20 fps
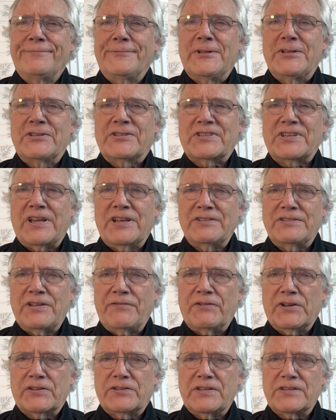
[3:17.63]

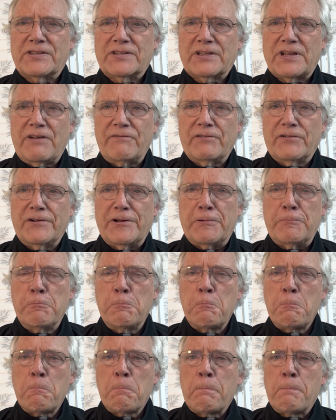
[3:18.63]
scientific discovery.
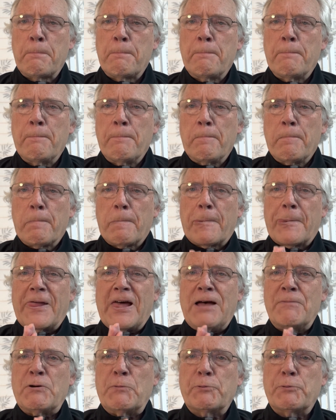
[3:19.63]
I'm